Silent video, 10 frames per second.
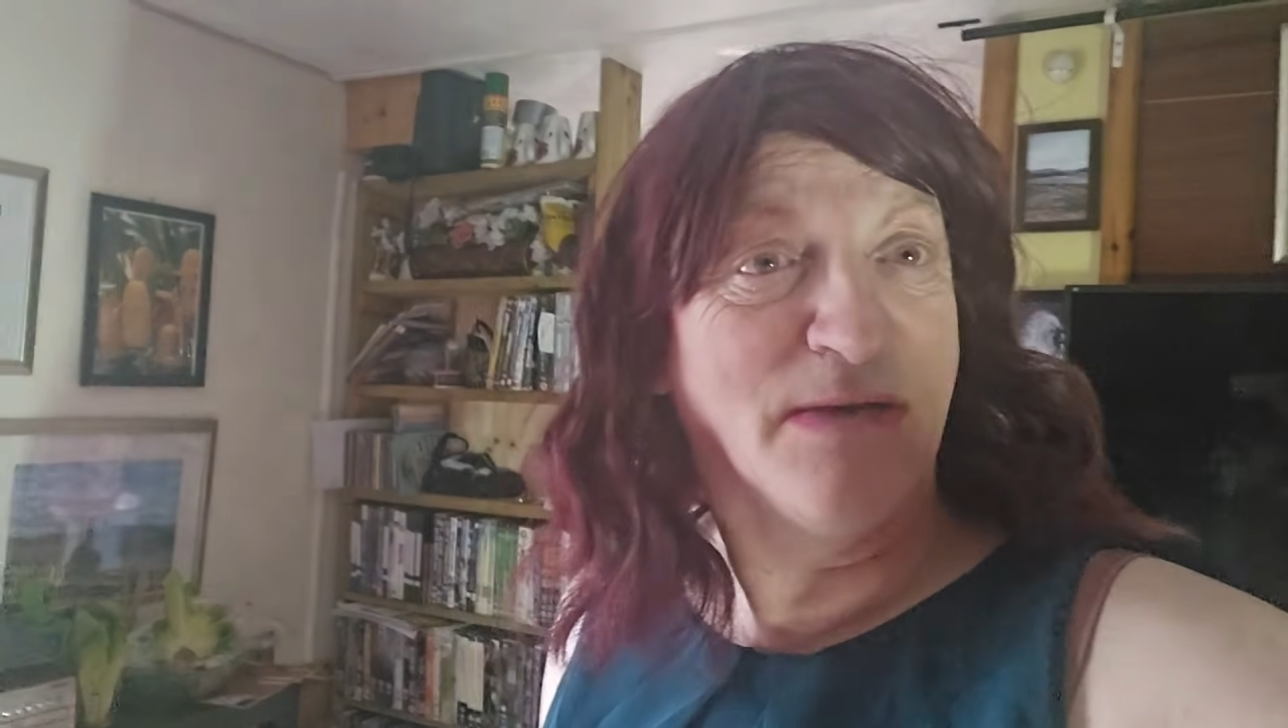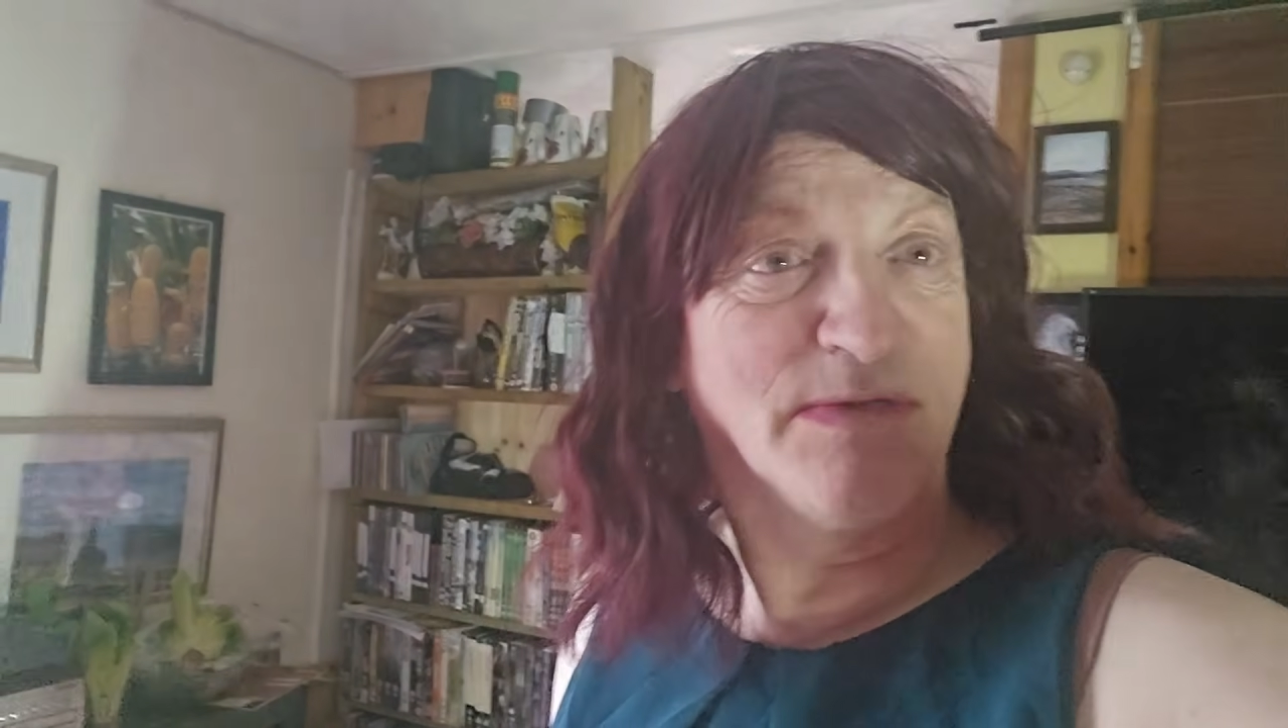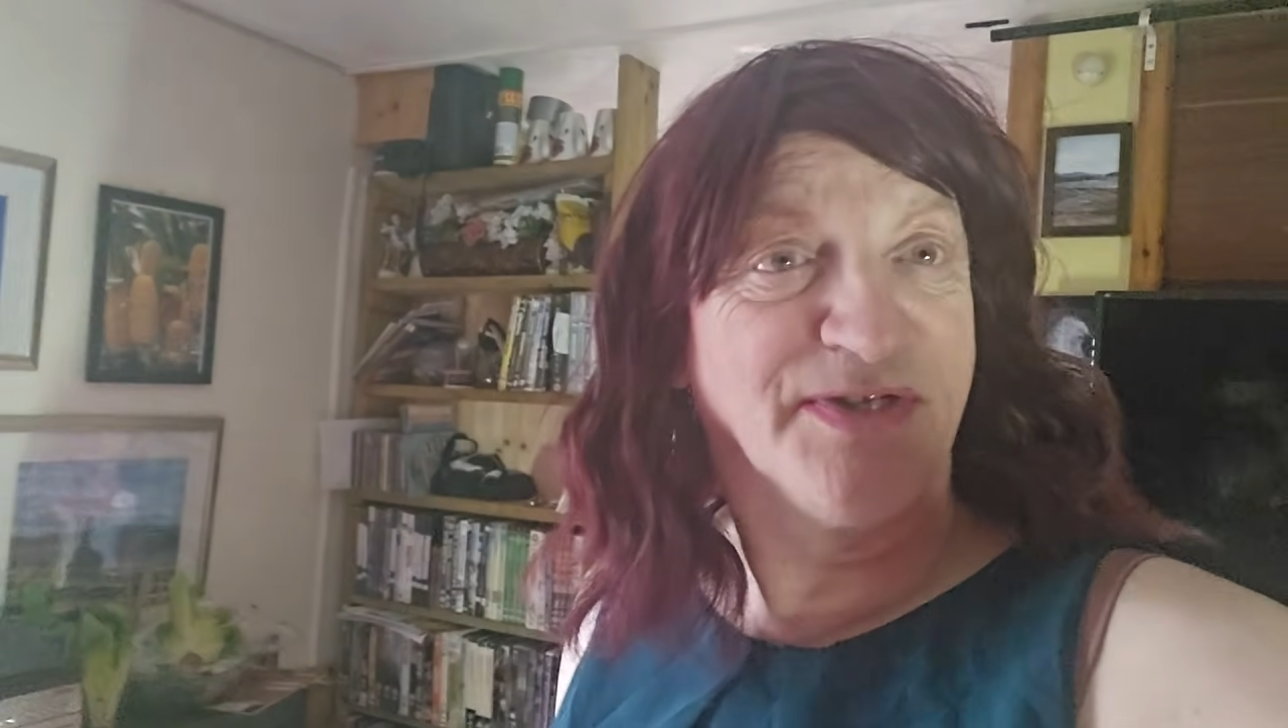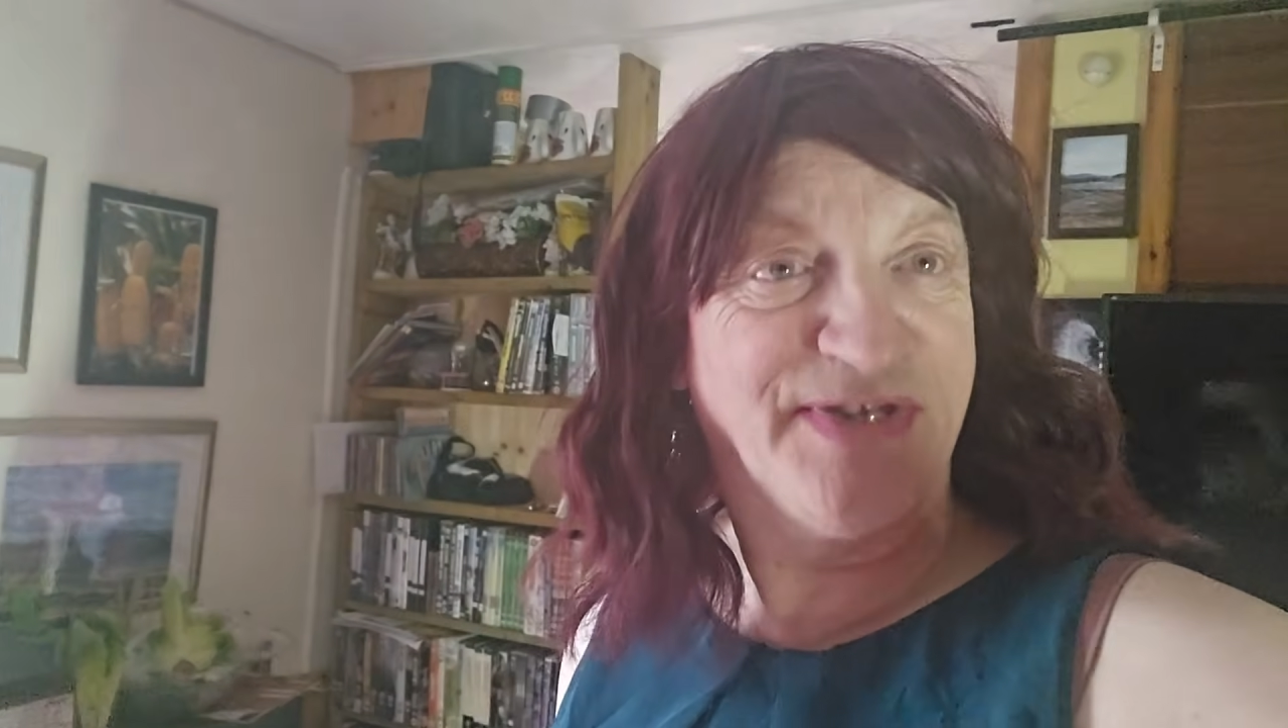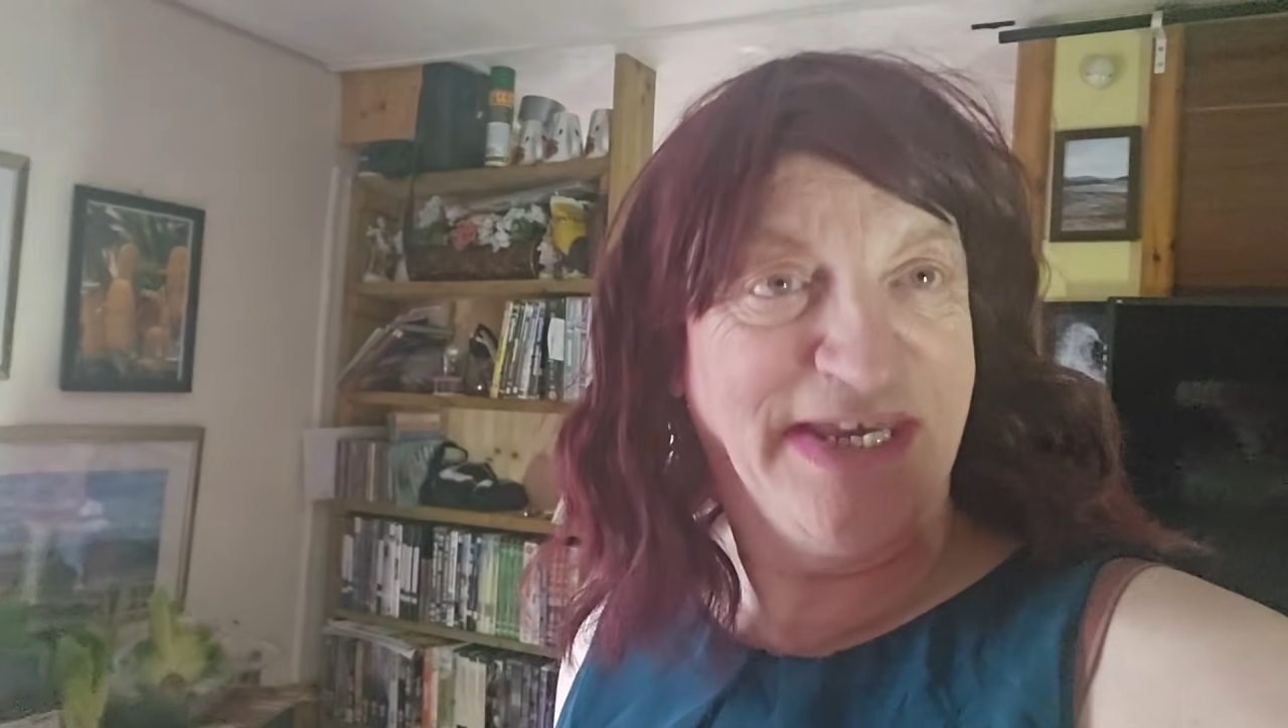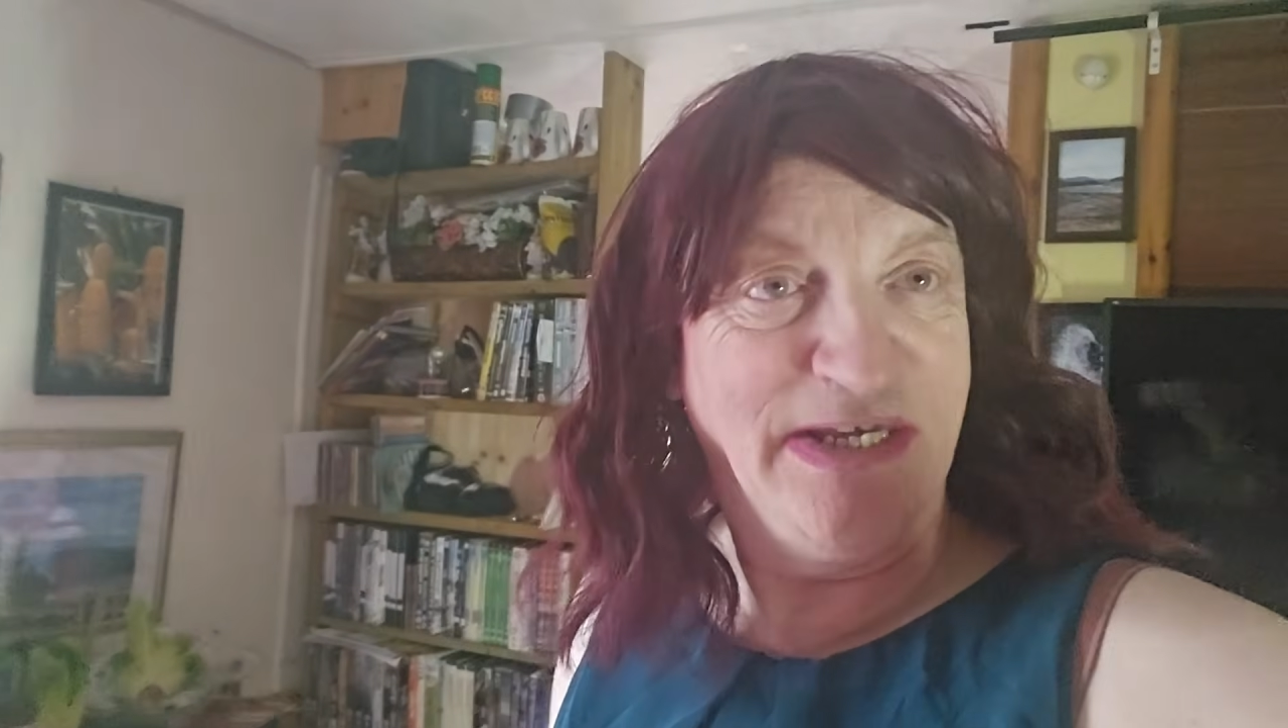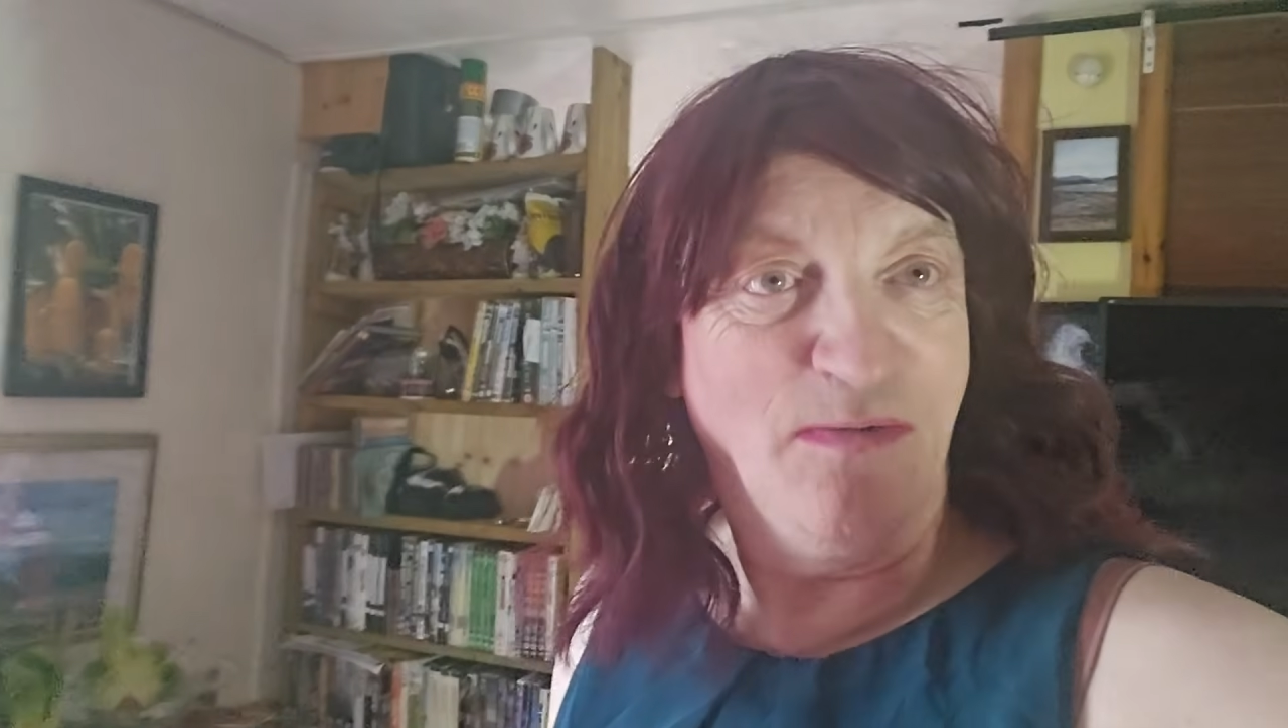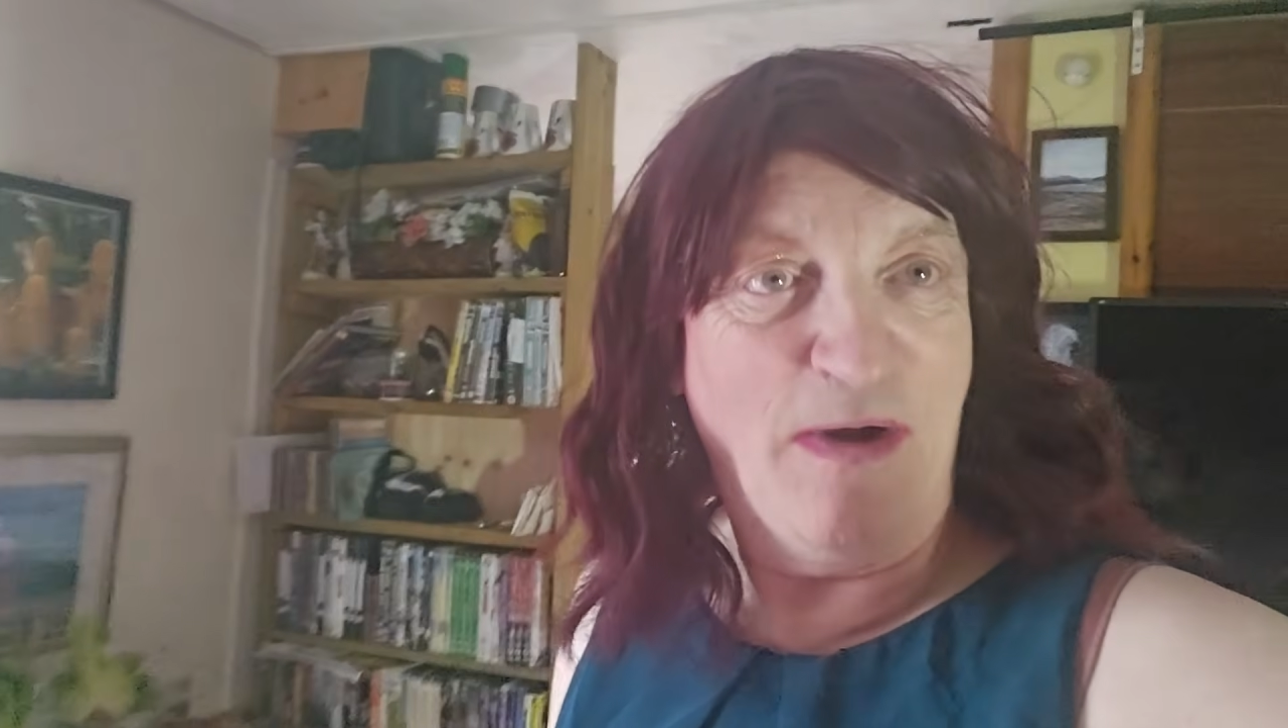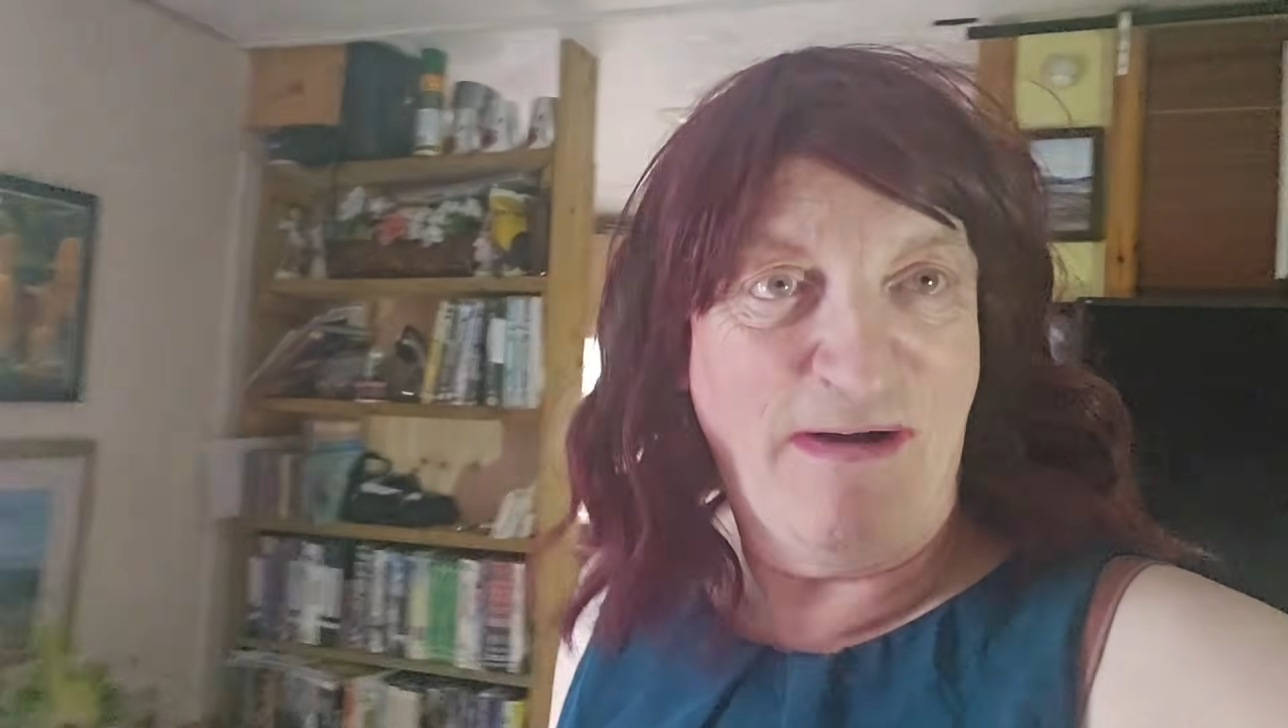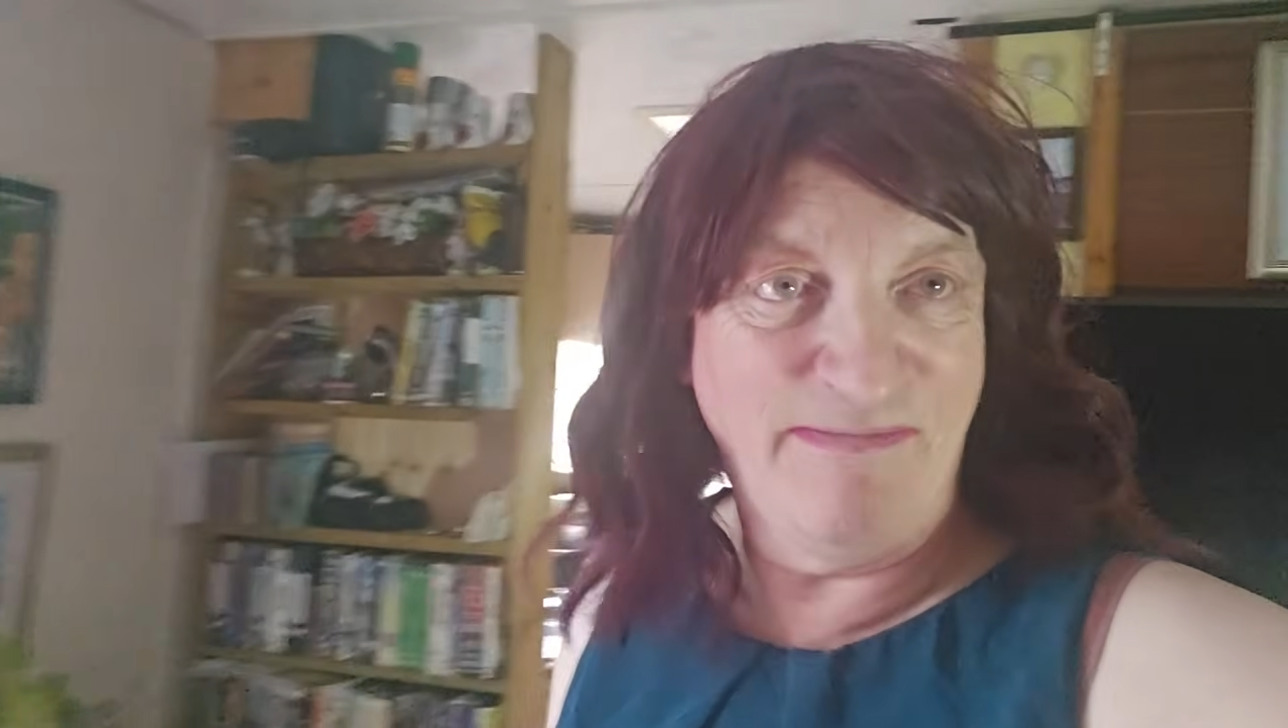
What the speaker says: I will see you